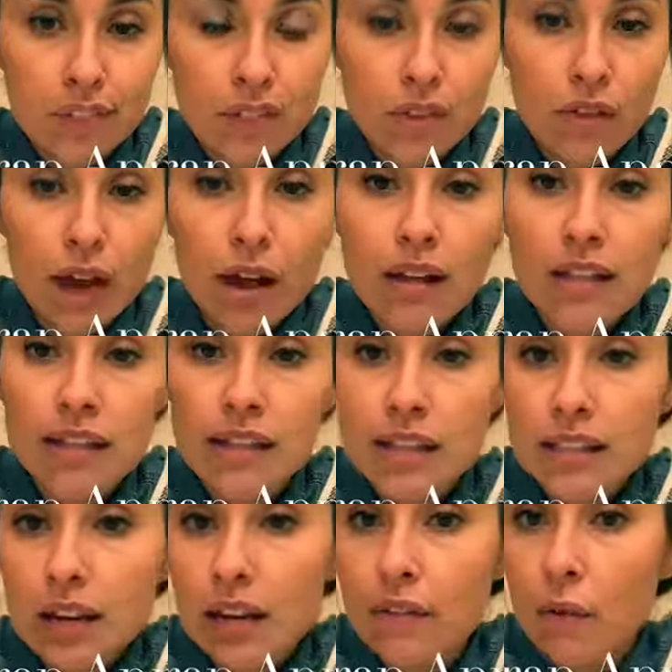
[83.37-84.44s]
So
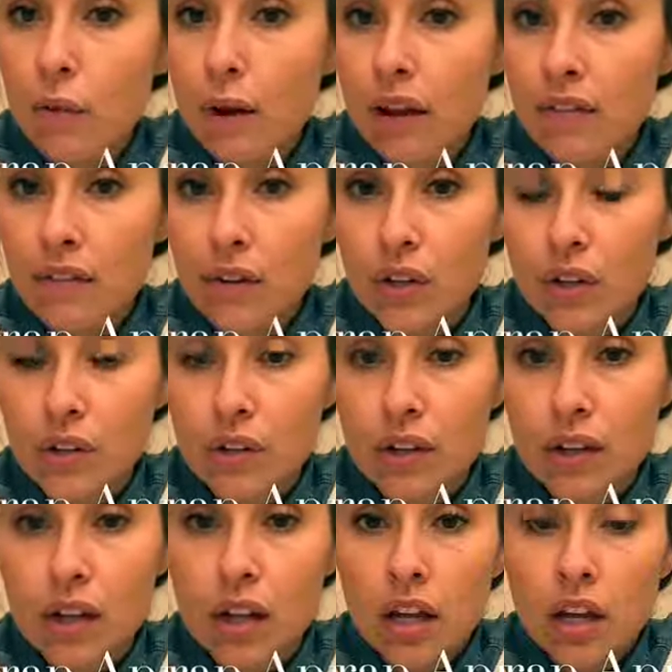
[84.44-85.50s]
that's kind of a way for you
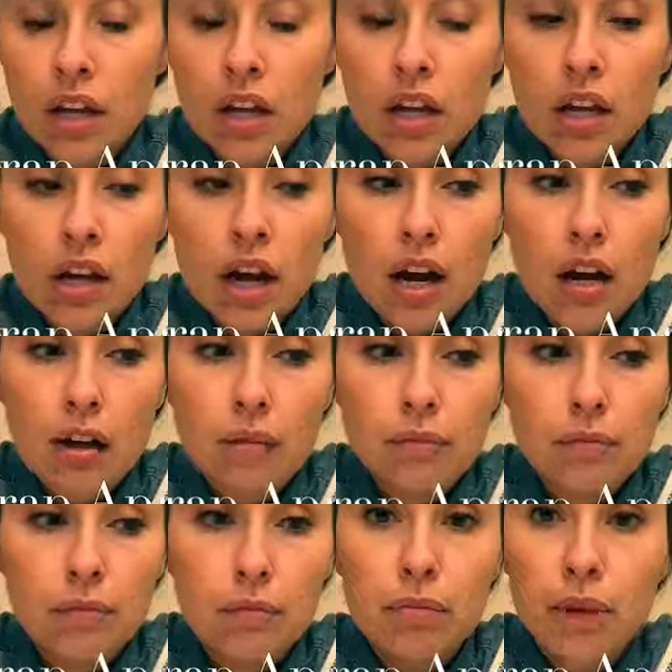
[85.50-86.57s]
to
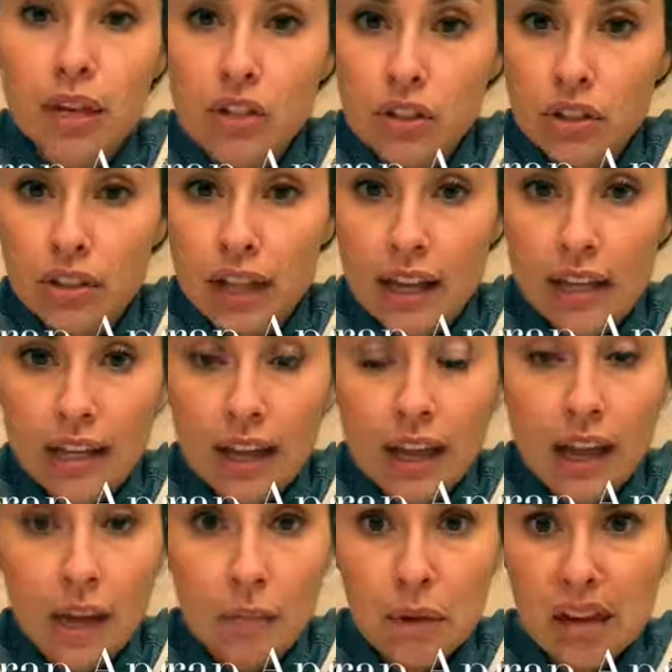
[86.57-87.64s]
measure, like,
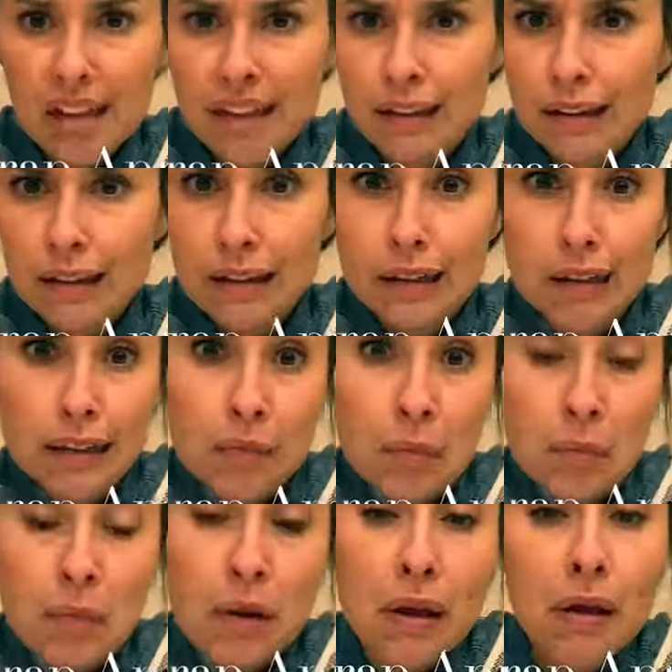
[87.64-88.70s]
am I like cleaning them
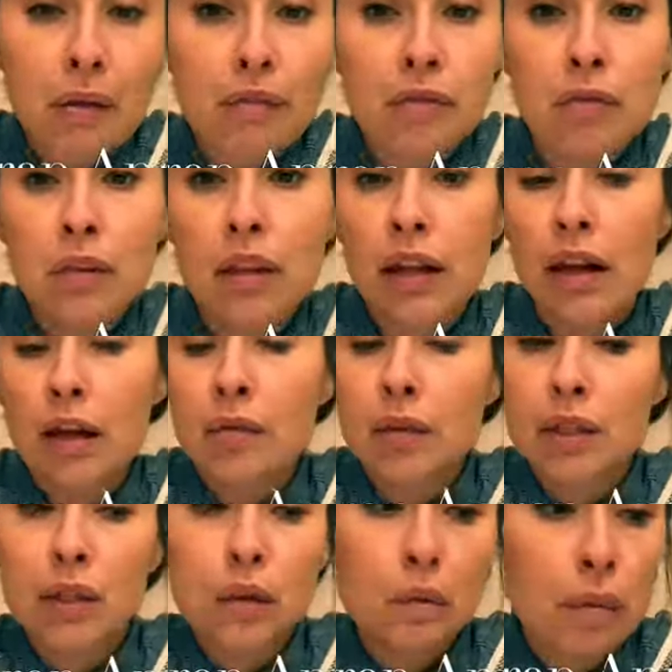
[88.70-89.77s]
up enough, a
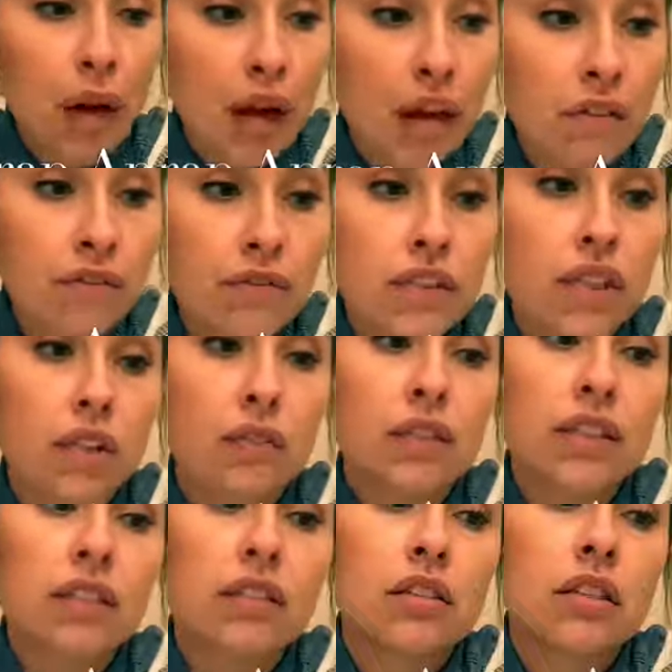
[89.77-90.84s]
little buff, you know,
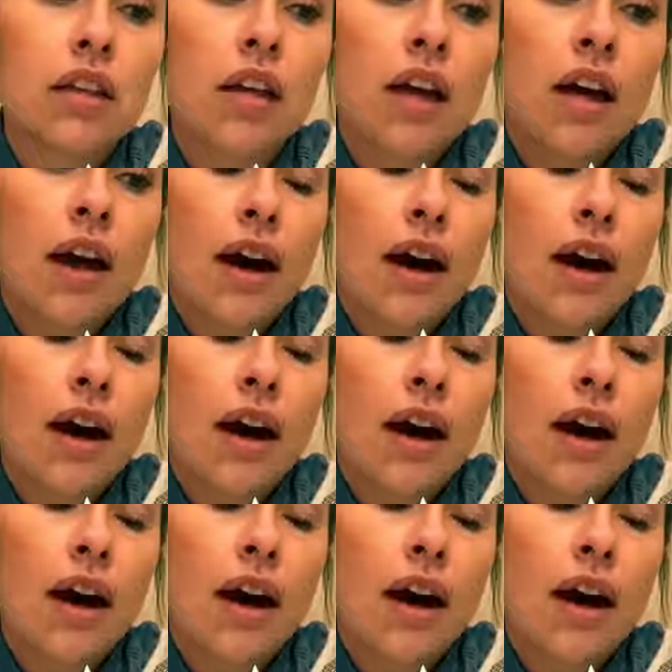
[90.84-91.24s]
a little,